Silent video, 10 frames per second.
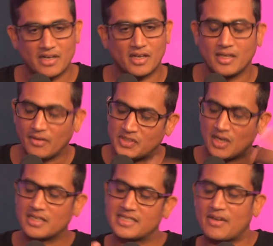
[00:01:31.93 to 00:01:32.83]
I'd love to
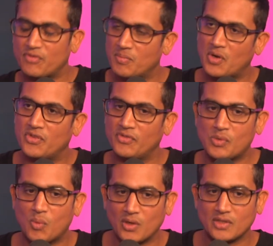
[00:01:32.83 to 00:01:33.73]
understand from both of you
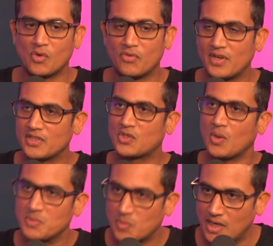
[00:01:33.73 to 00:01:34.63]
what your first jobs were.